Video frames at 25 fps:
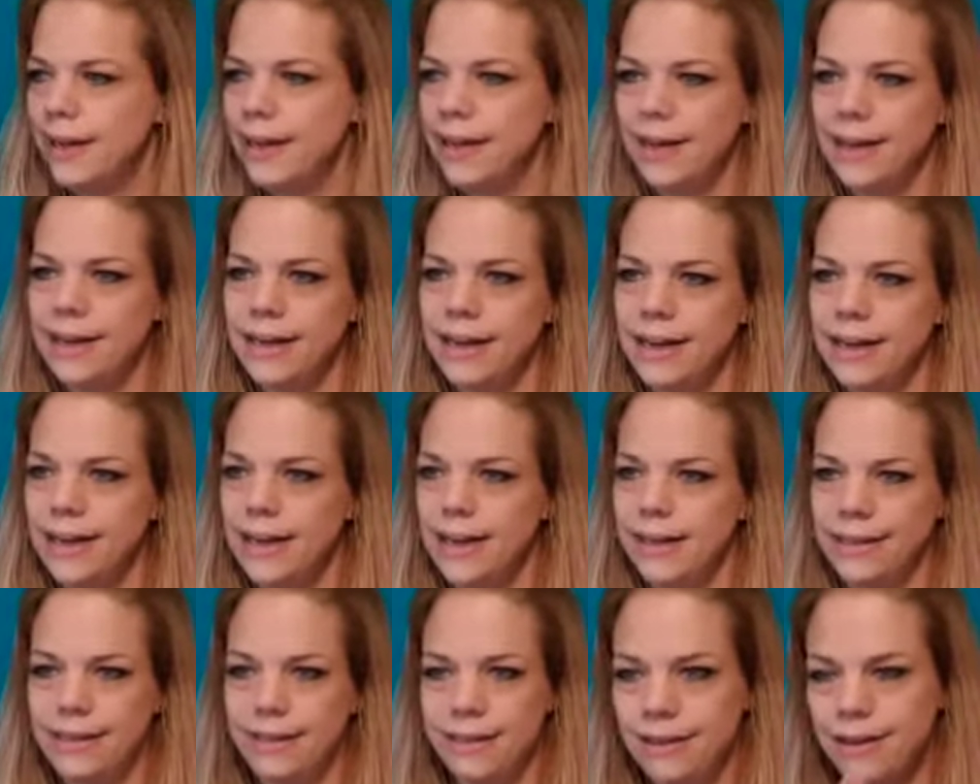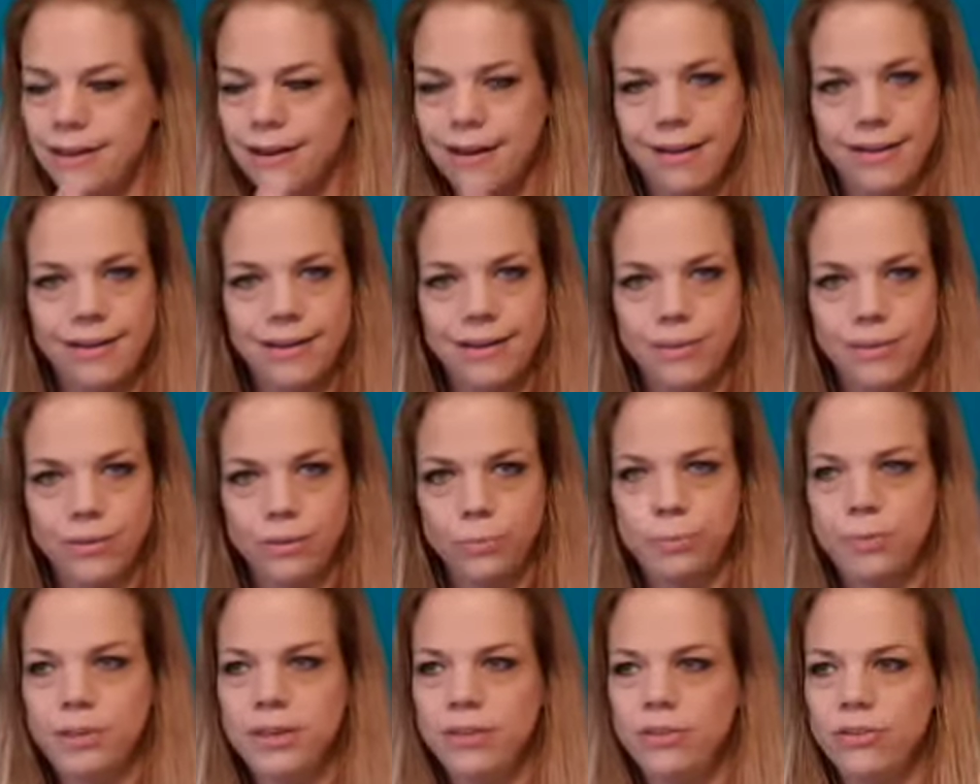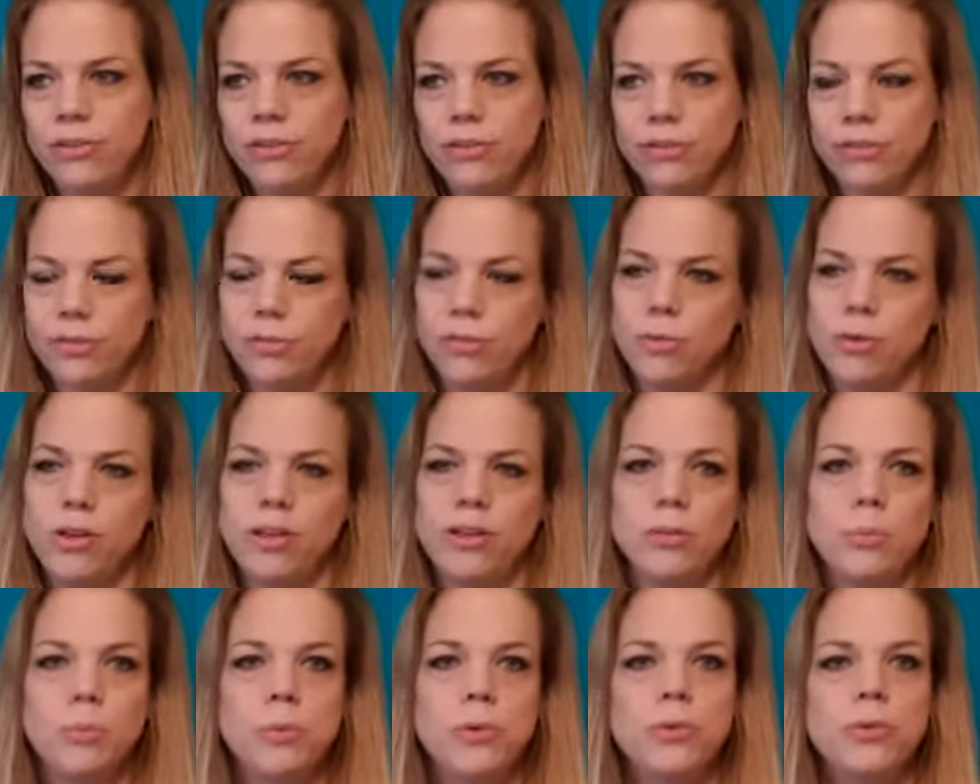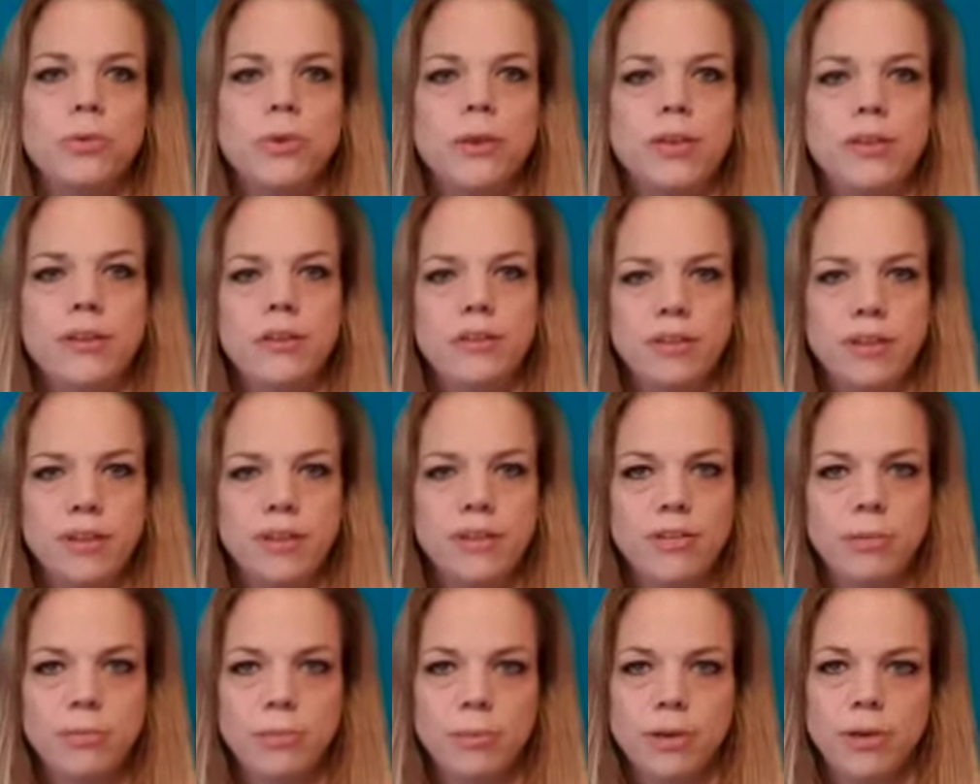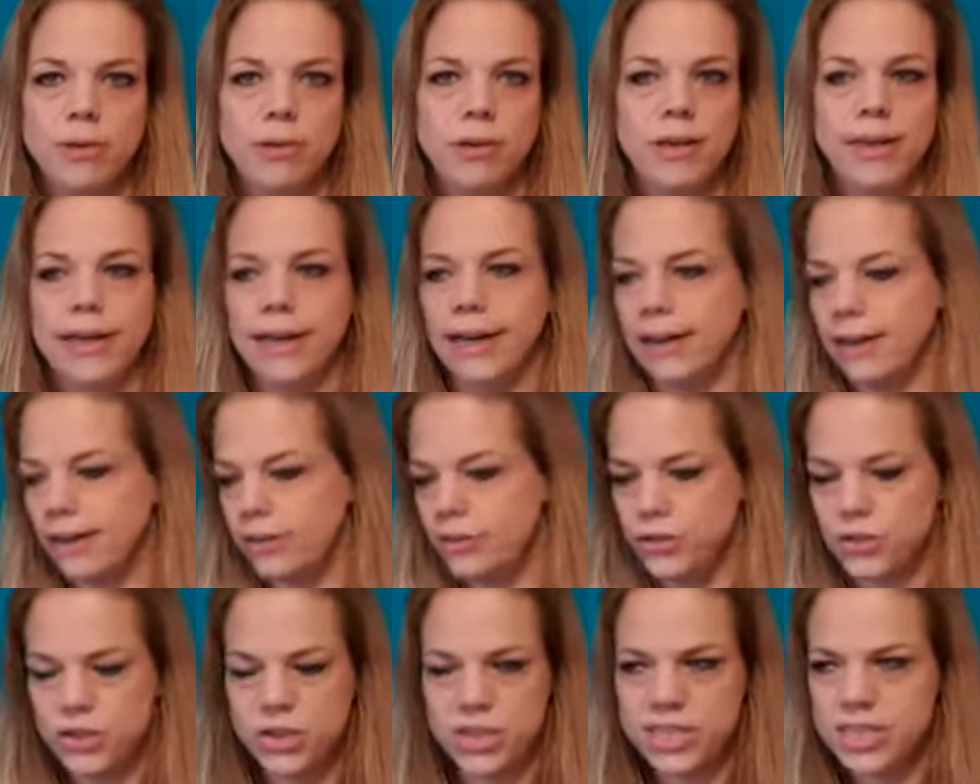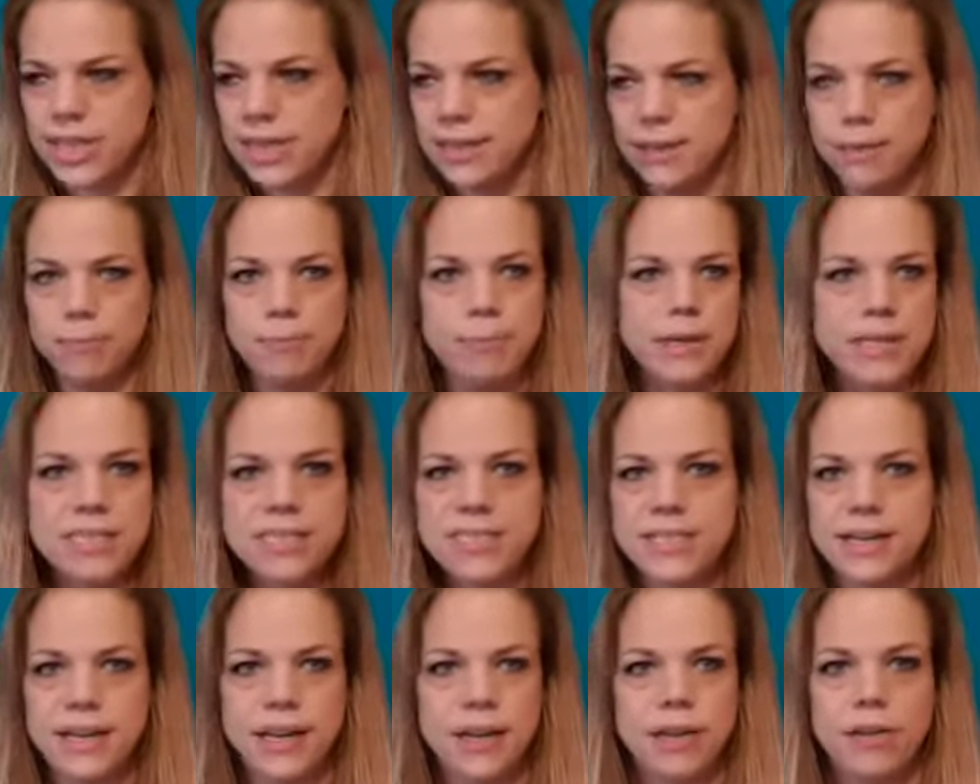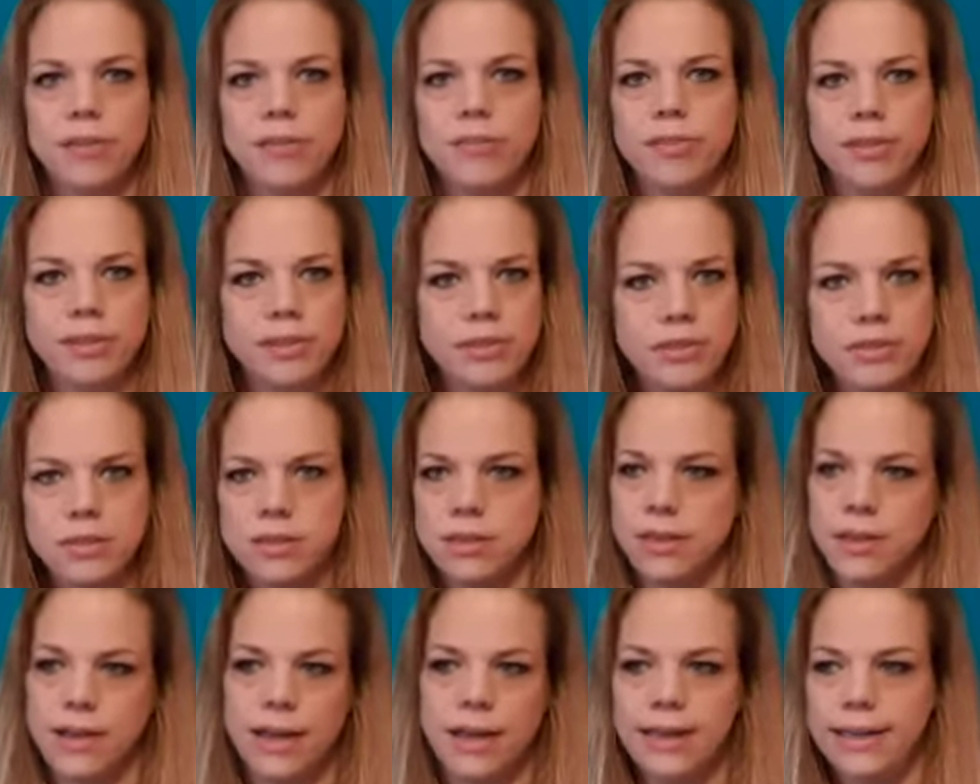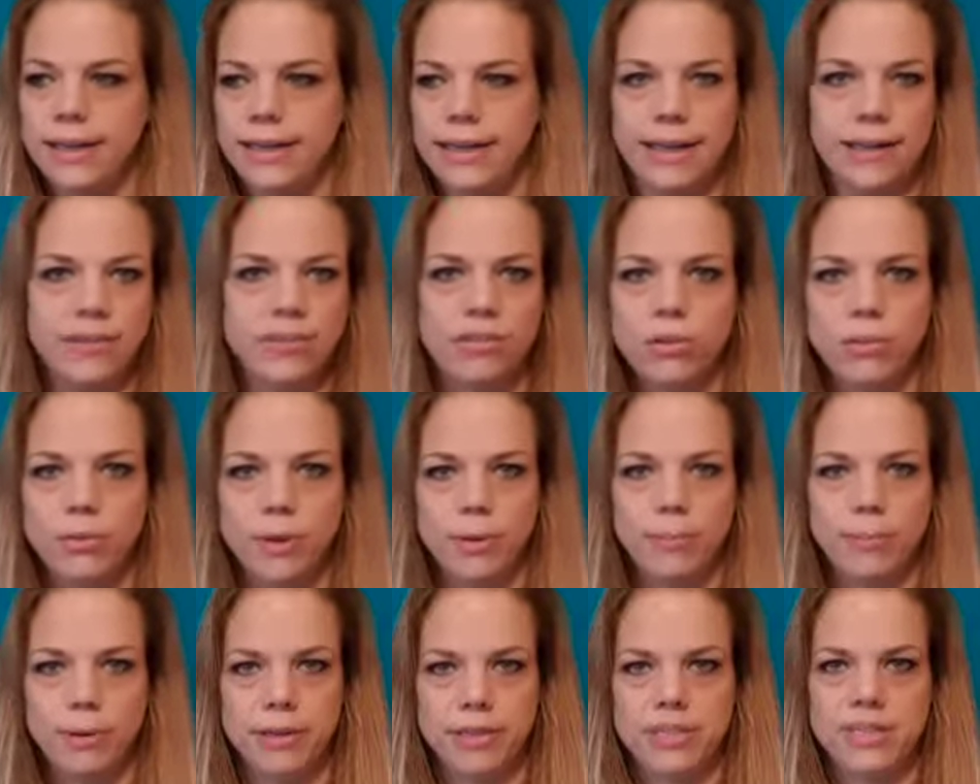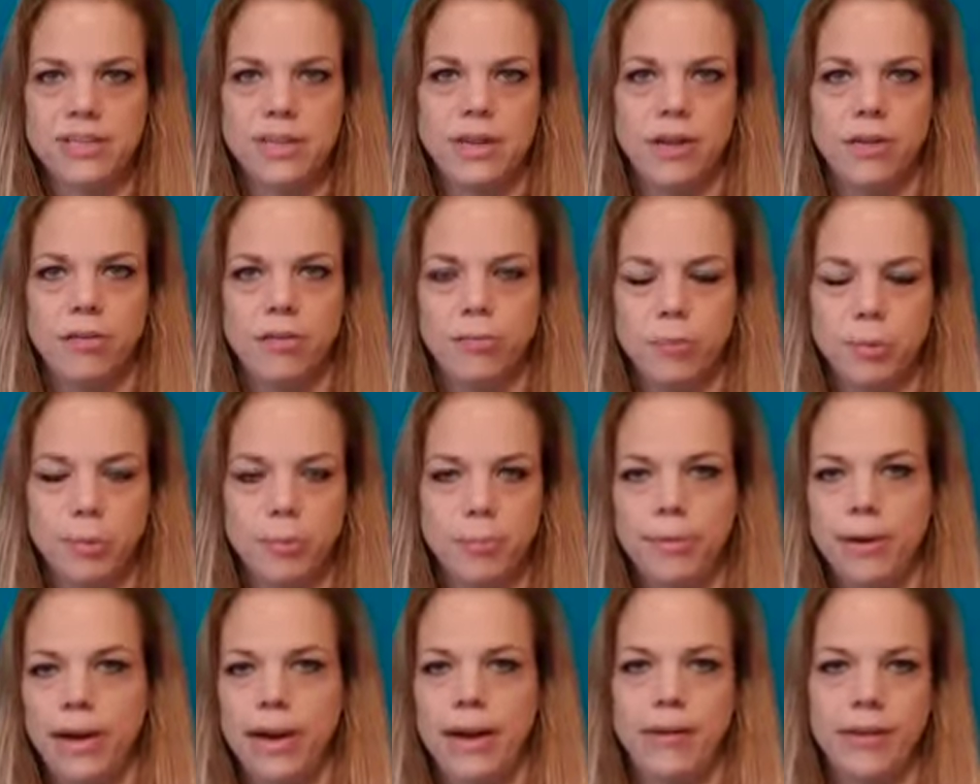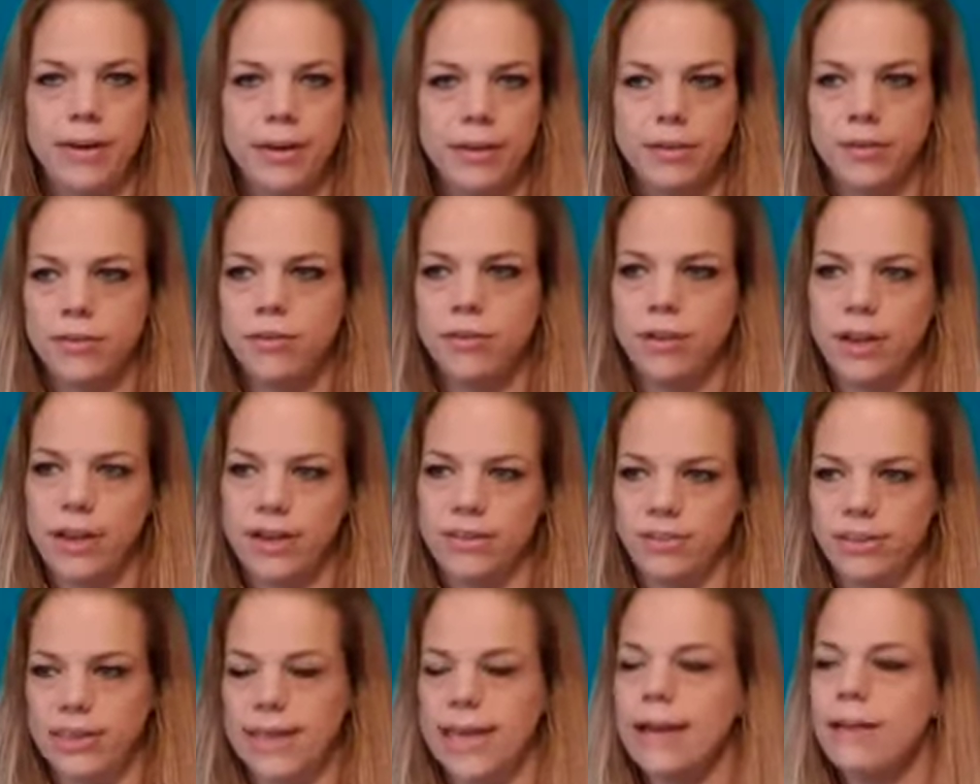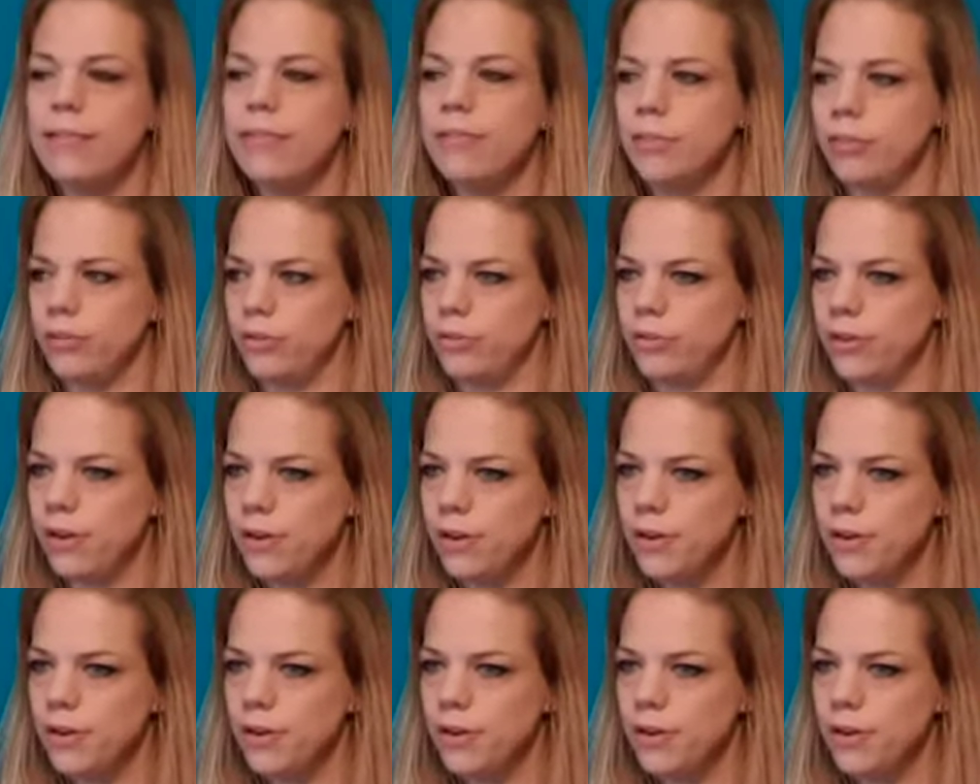and I let it cut into pieces of 20 by 20 centimeter, and then I just sand it myself, and I gesso it myself, prepare it as a canvas.